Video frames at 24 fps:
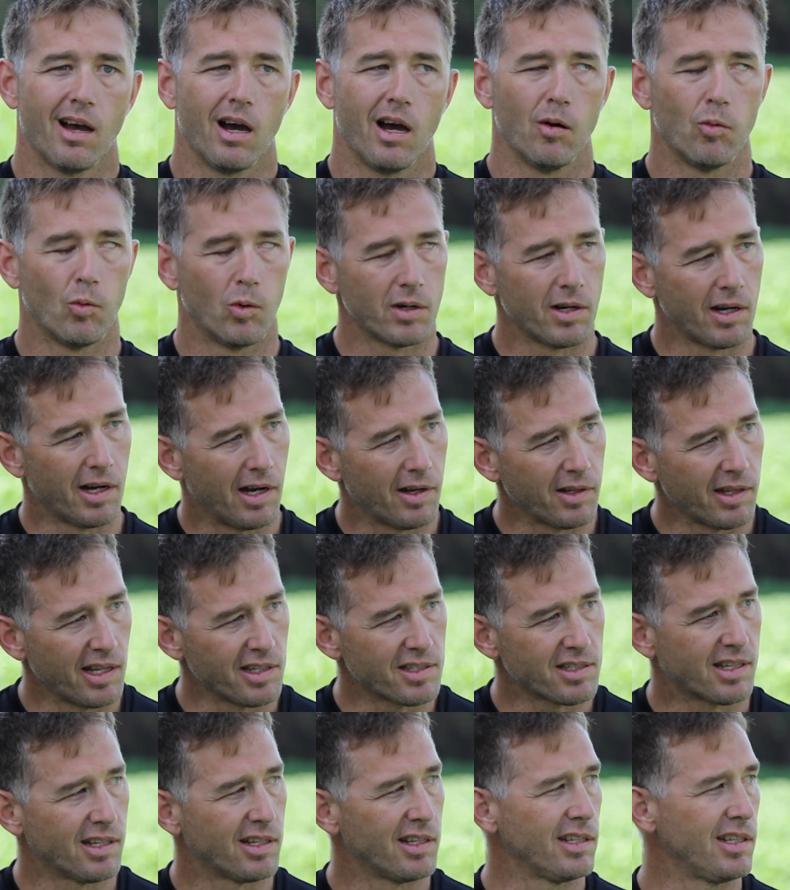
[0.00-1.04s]
I wonder how
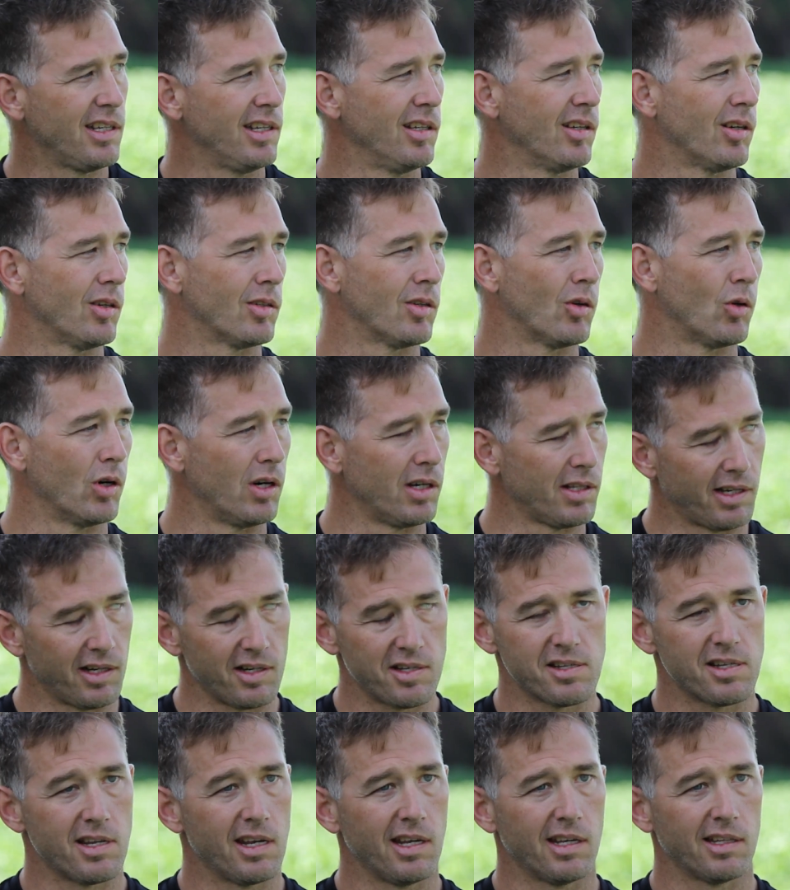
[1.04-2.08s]
that's gonna yield. Or they're
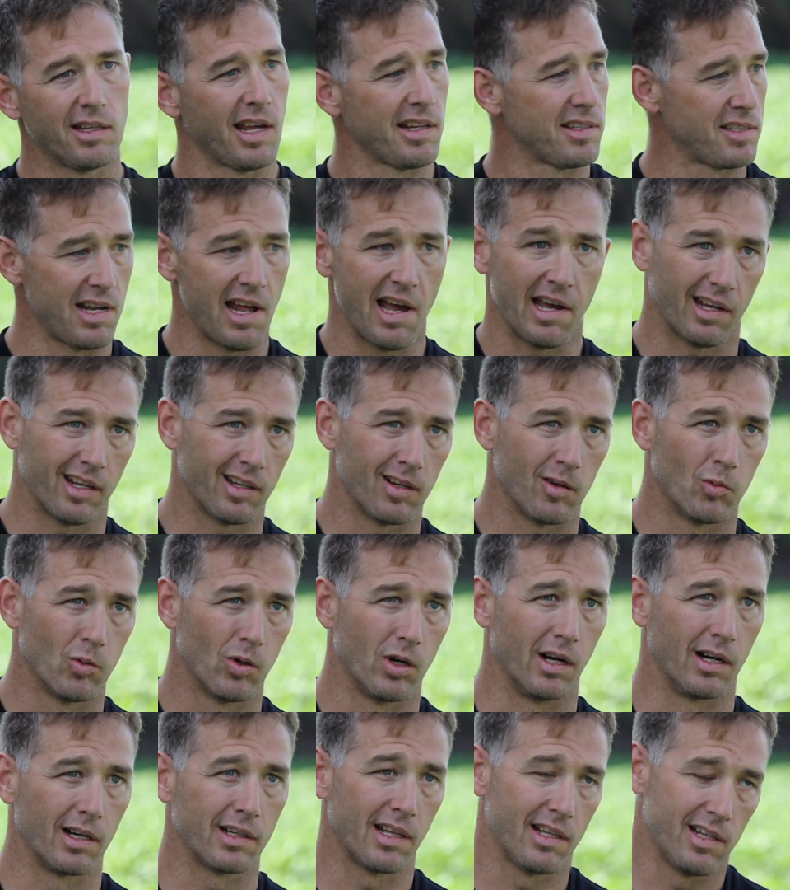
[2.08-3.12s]
saying that's not gonna work.